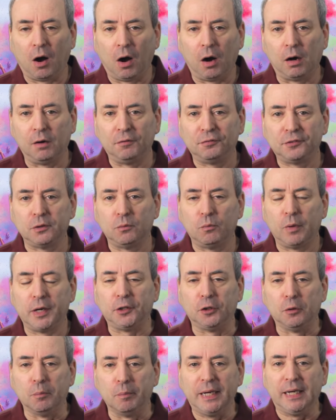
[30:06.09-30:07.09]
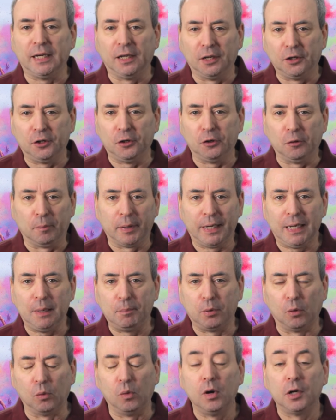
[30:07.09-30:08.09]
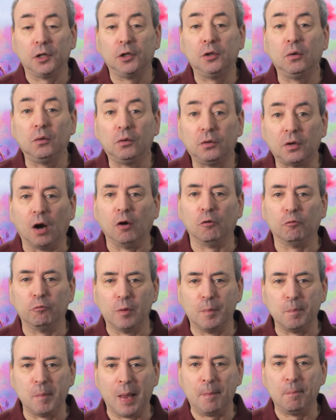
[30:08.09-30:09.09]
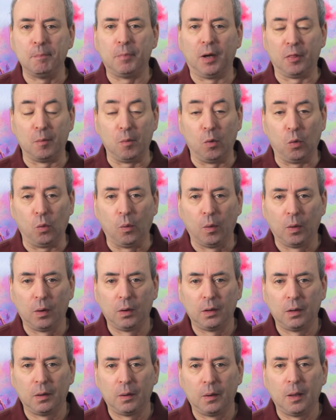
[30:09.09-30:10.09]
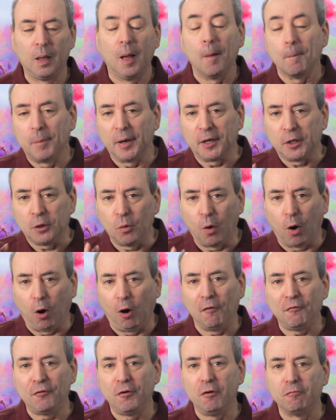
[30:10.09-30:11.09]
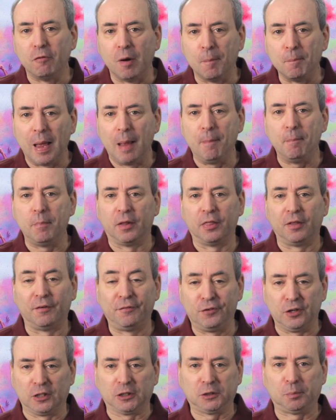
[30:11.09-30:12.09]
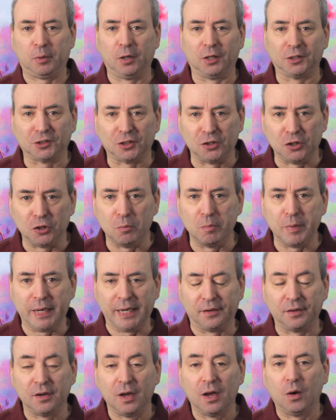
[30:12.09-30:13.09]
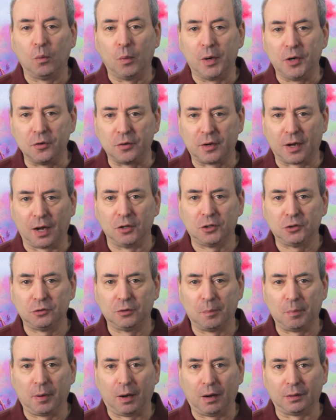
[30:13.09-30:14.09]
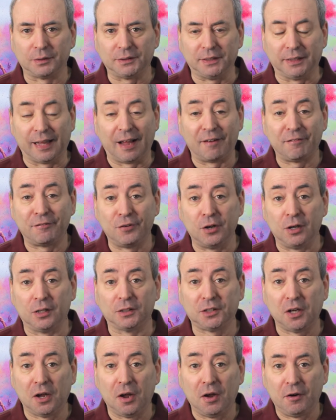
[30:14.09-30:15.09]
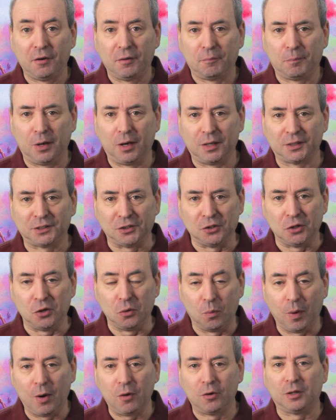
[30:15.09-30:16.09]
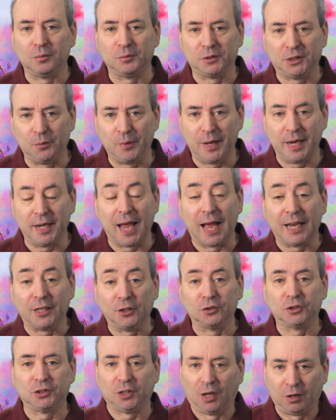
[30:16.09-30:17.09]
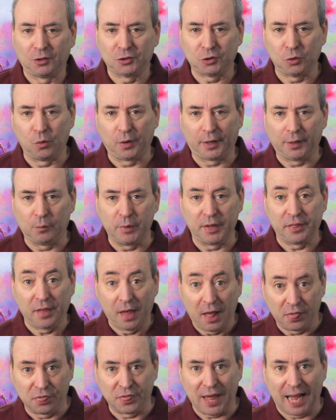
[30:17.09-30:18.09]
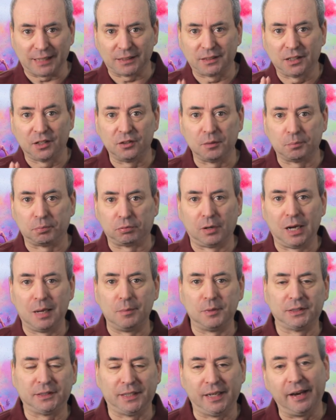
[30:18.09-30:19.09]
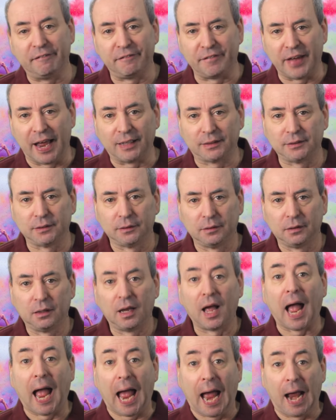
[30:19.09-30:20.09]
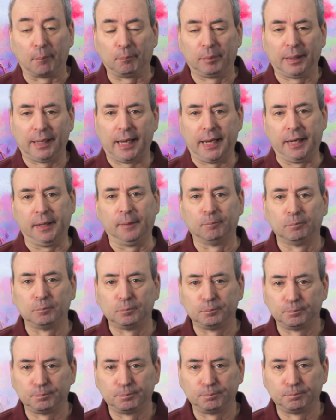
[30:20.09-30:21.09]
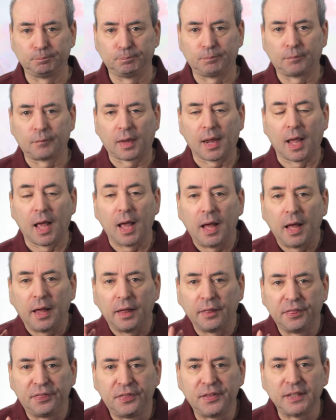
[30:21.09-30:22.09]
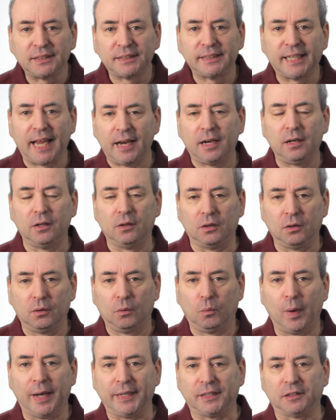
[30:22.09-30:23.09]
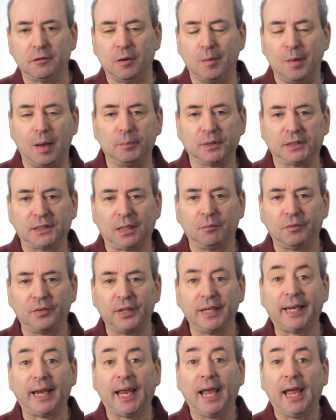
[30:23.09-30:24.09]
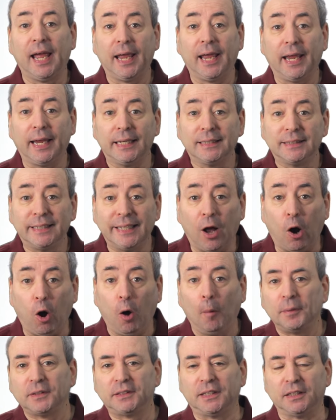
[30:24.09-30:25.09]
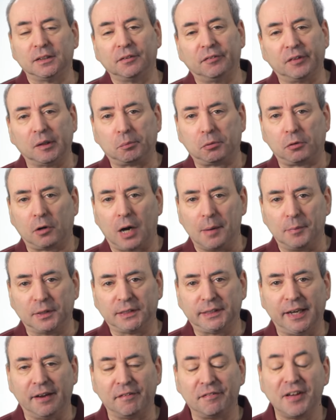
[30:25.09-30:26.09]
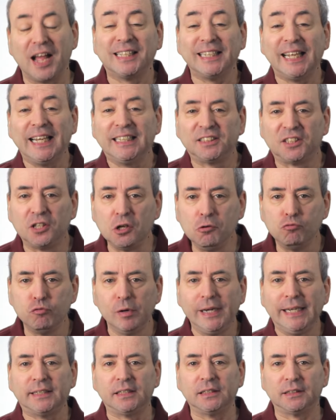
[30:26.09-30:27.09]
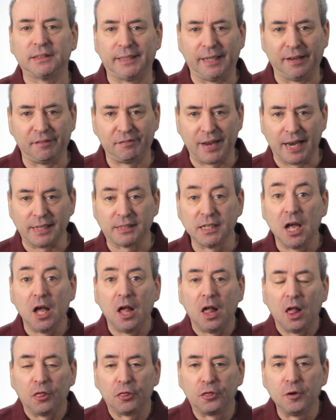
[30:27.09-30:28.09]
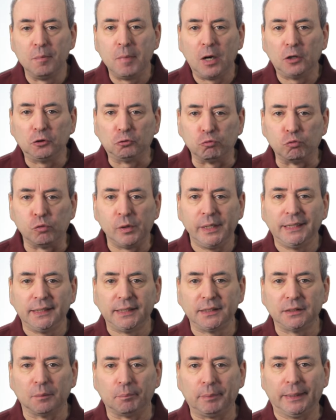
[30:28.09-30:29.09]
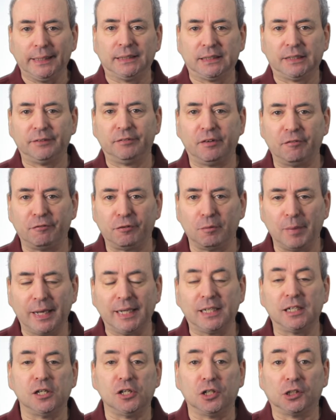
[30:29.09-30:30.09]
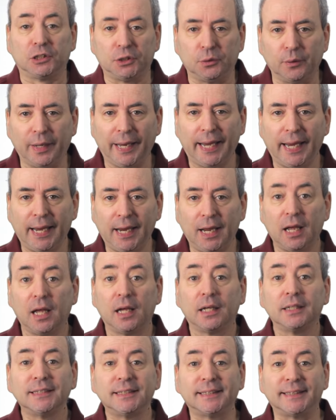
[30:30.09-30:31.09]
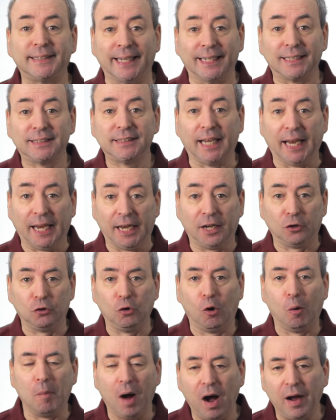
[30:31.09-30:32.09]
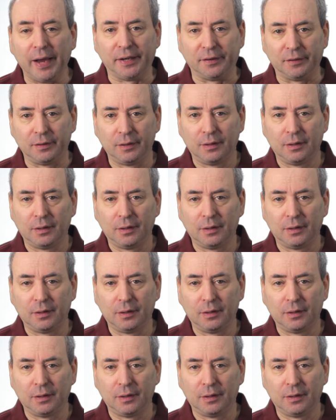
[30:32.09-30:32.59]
Often when you meet new people, you don't remember them all. But you often remember the first person you meet when you go to a party, that first person who welcomes you in and you start talking with. That's the primacy effect at play. The second way to remember something is the opposite of the primacy effect. It's the recency effect. The most recent piece of information that you hear sticks in your mind.